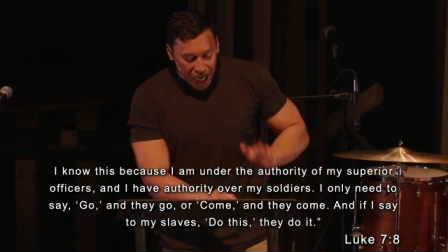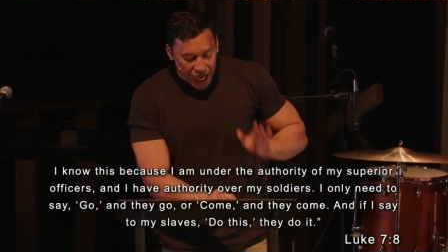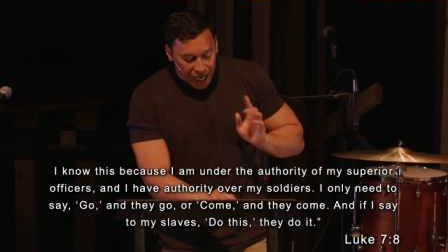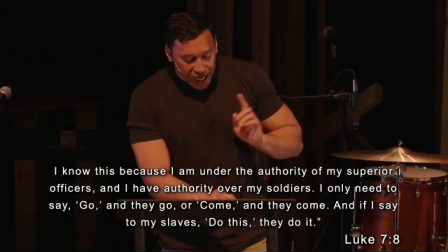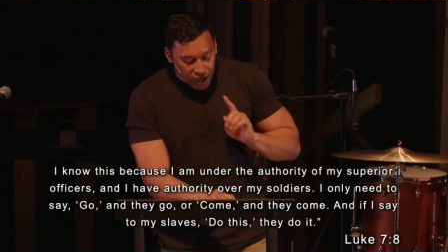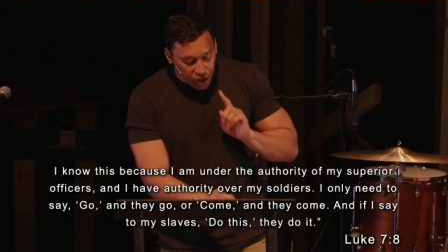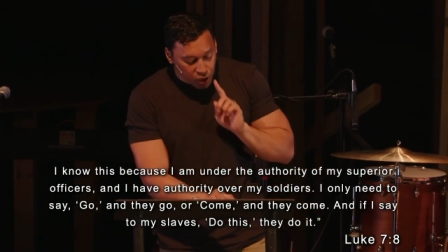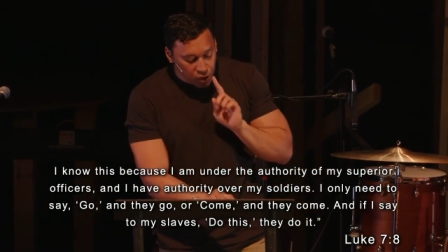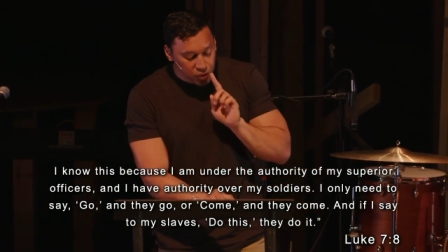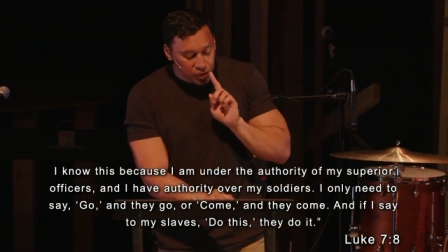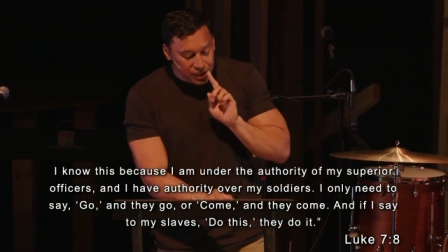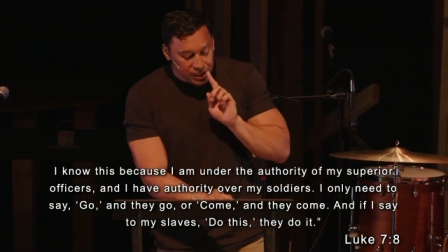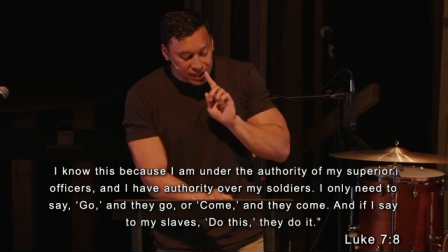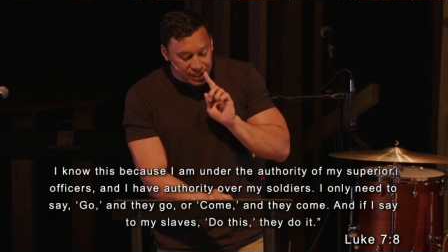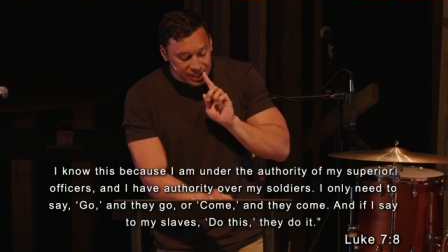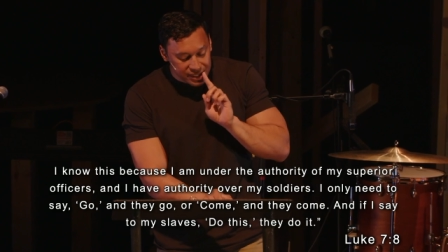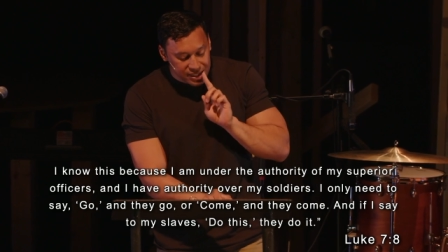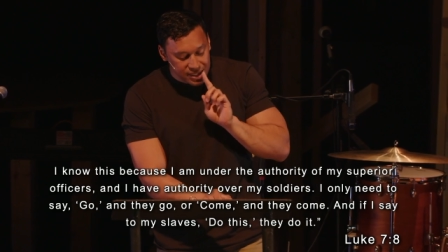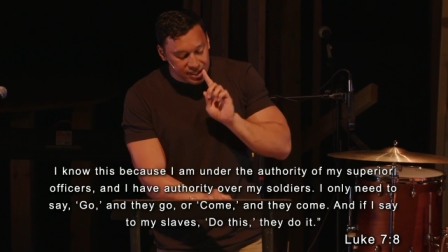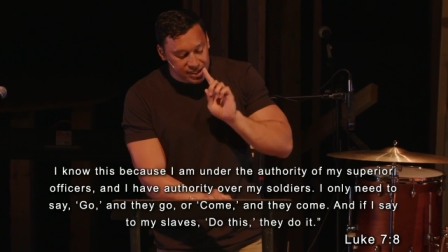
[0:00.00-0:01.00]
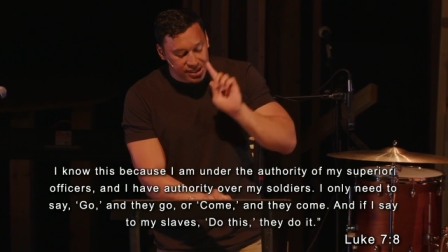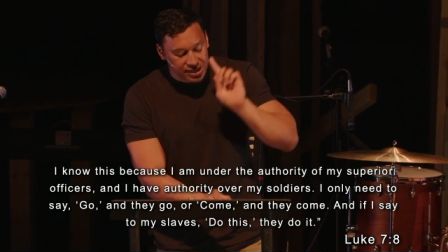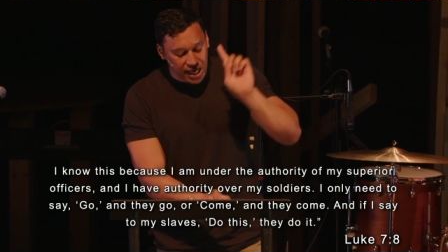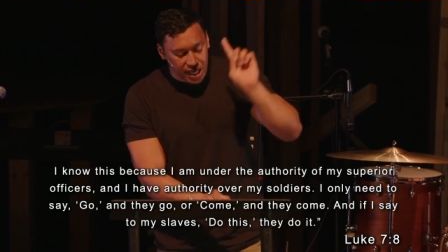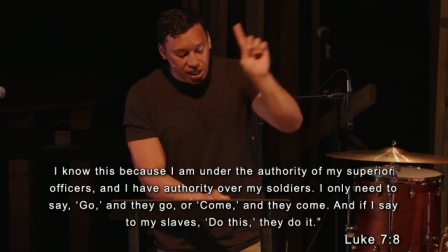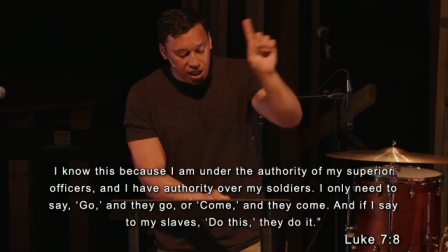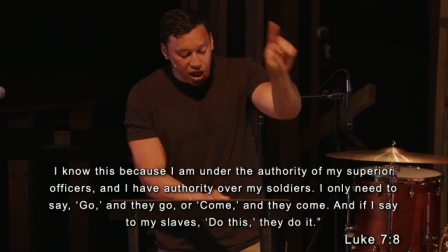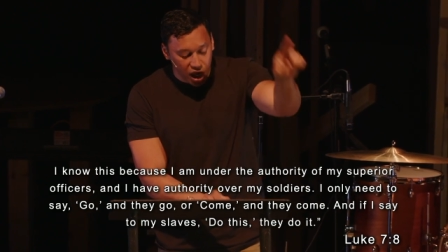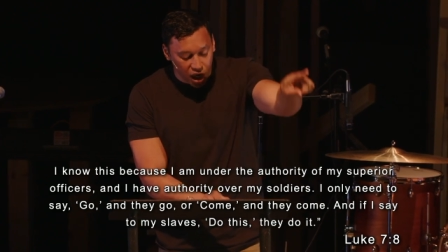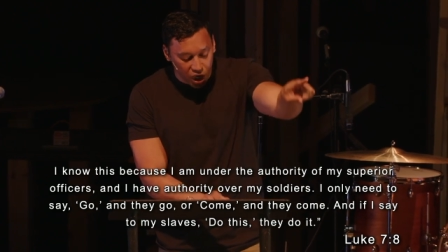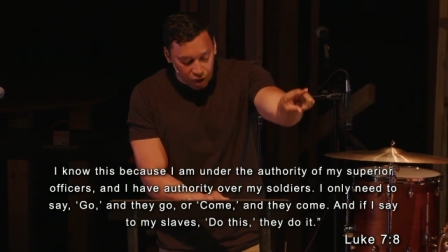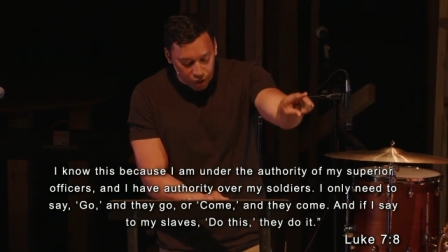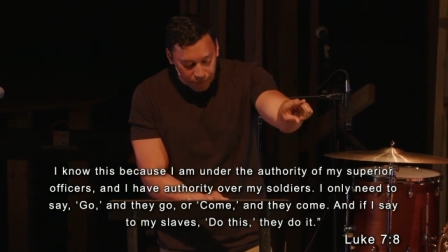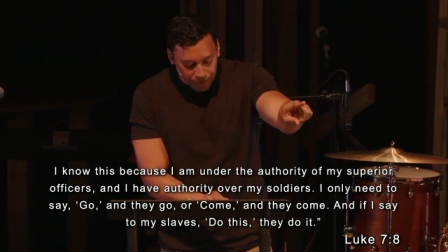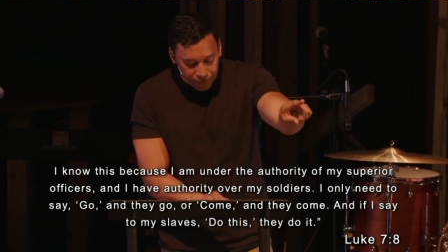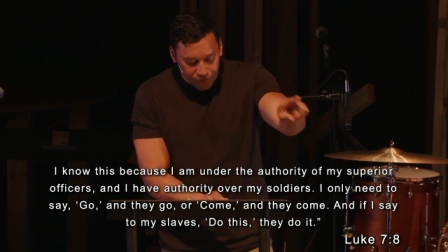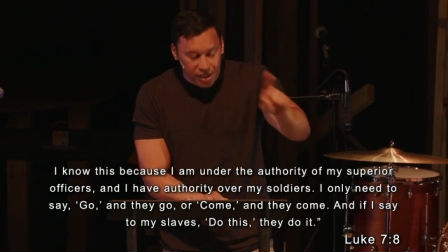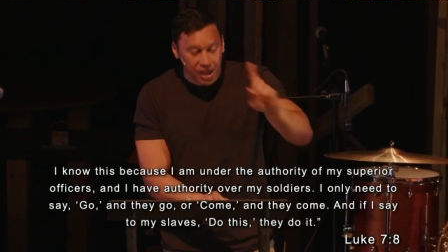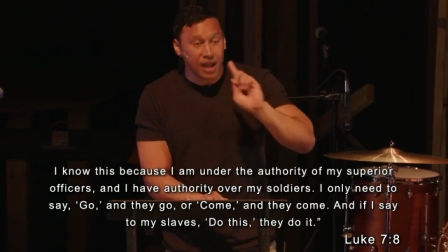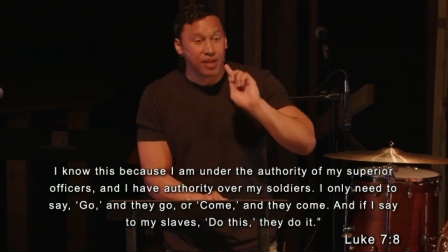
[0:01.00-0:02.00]
I only need to say
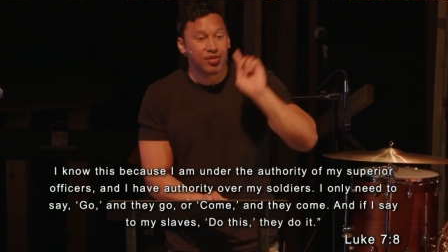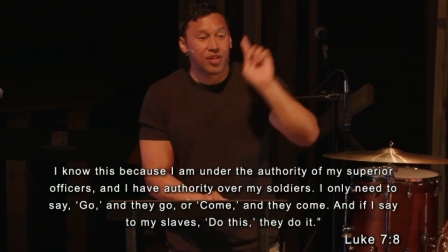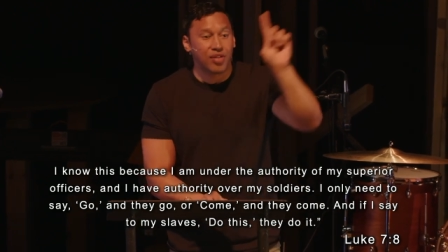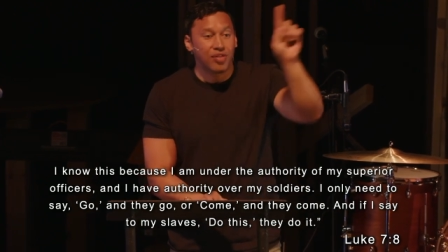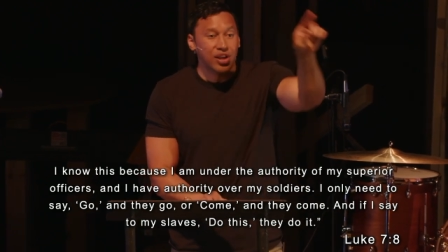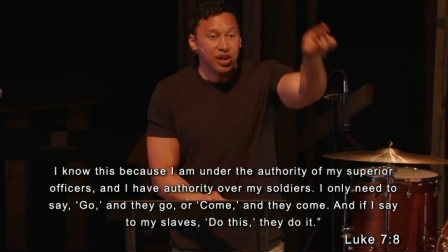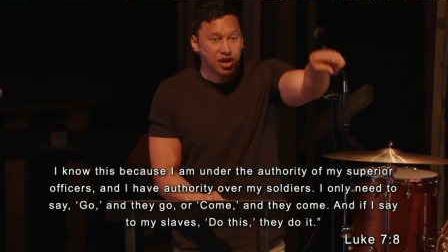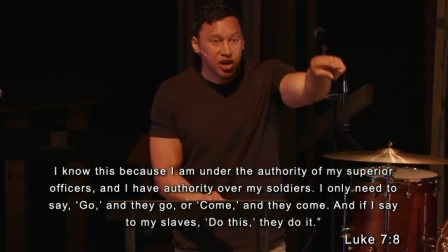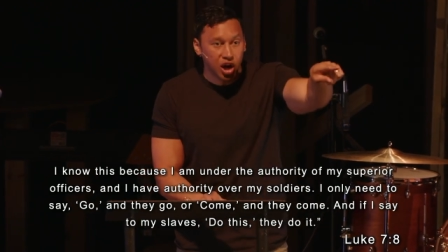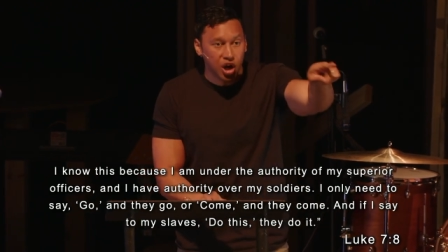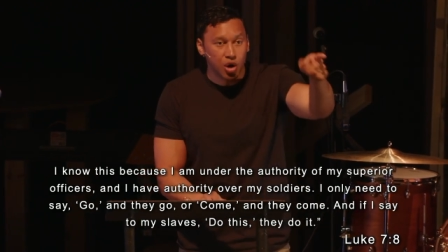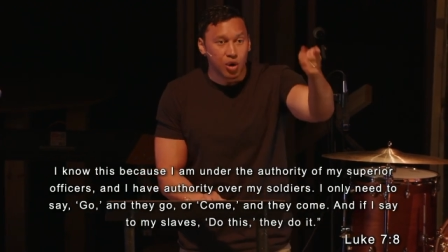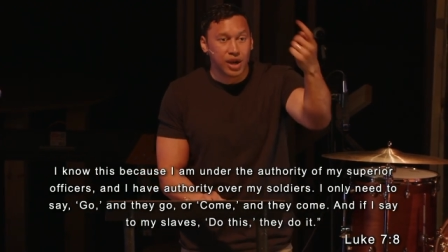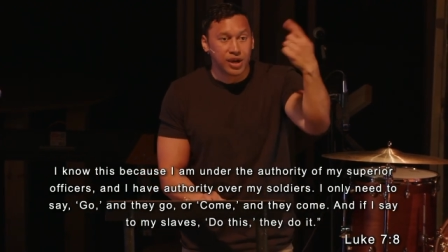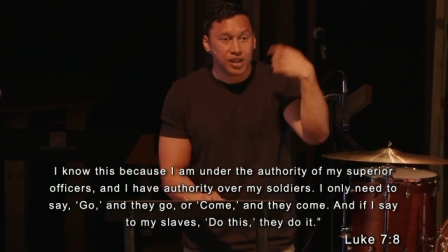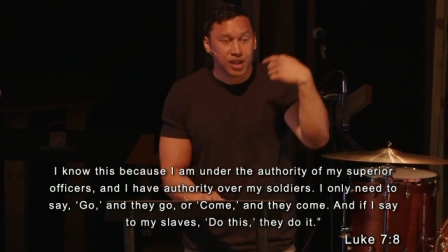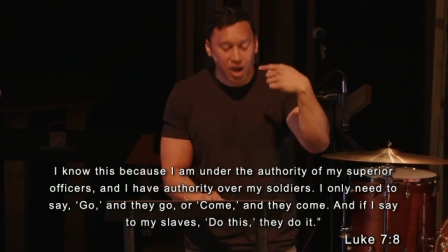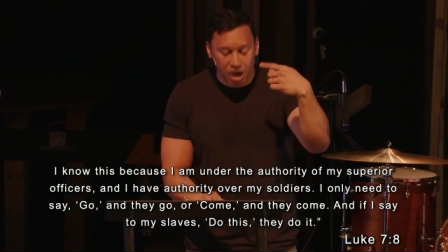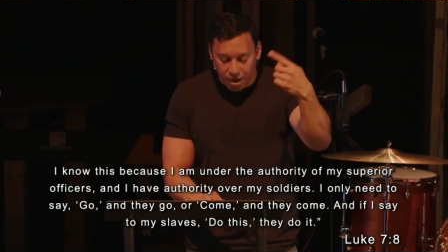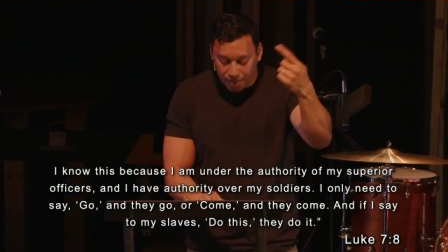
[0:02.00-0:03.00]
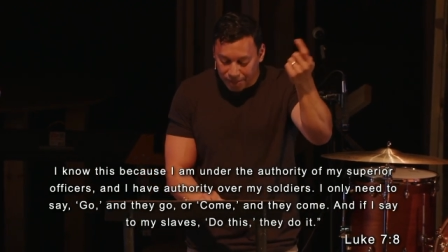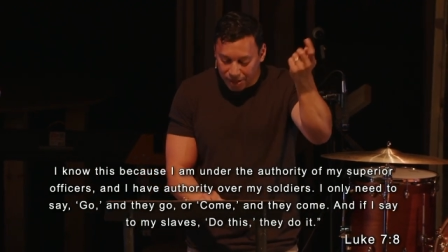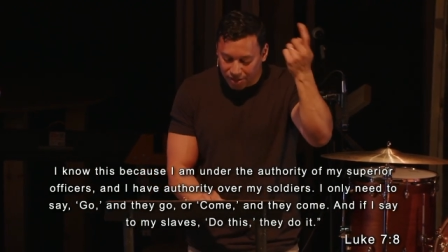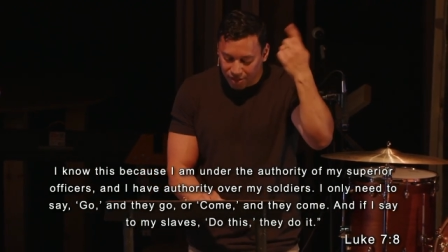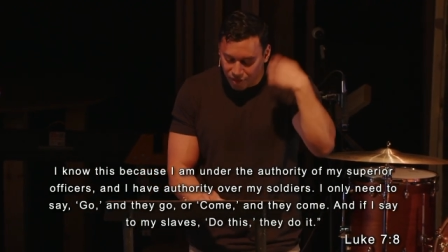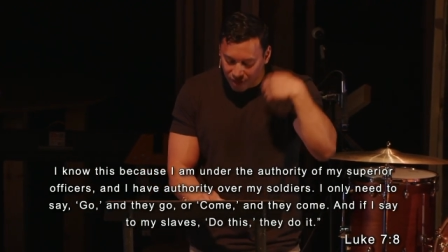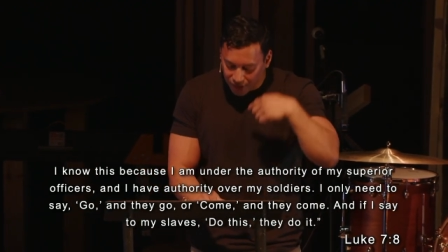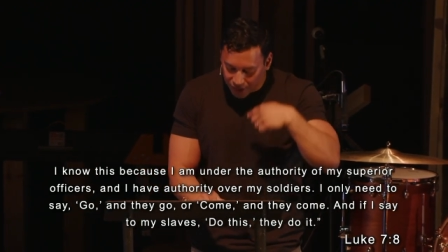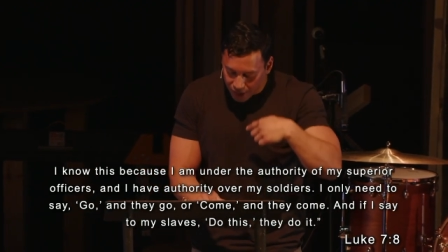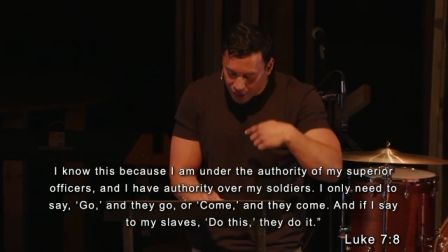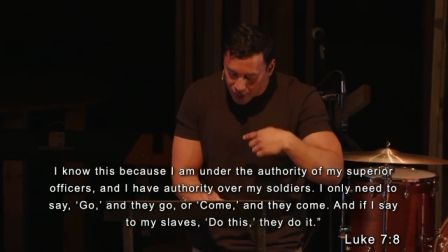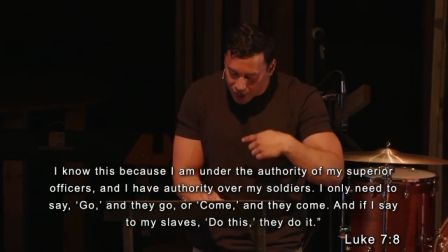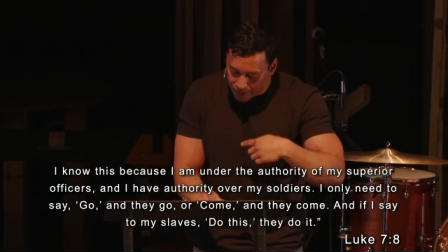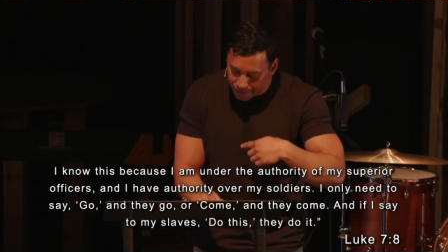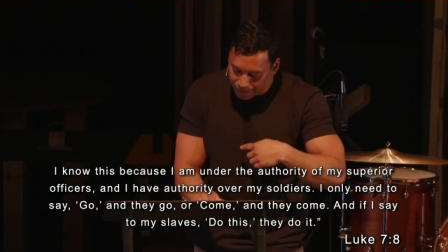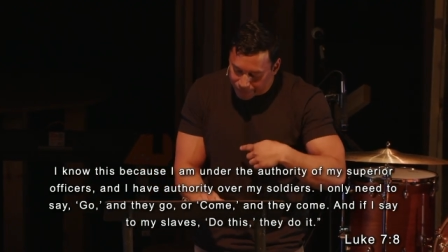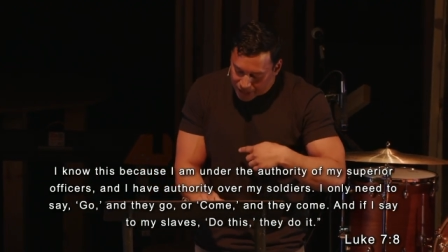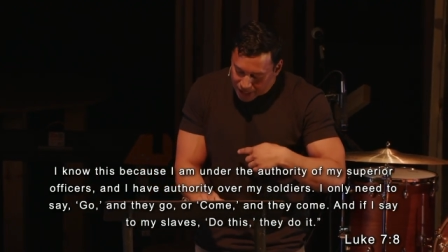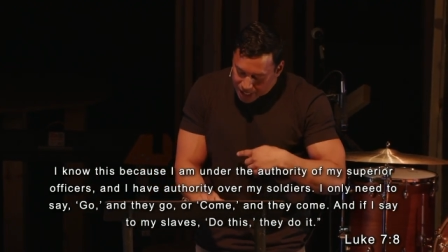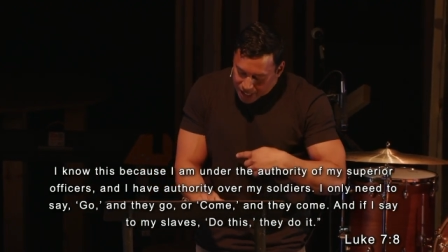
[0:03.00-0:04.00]
go, and then they go, and come, and then they
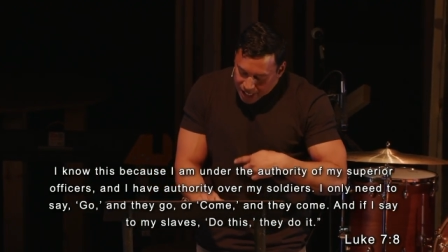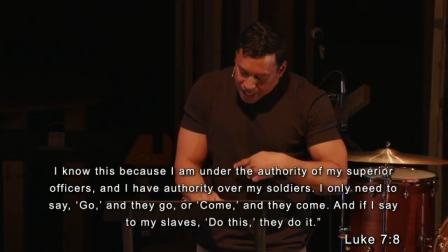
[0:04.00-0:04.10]
come.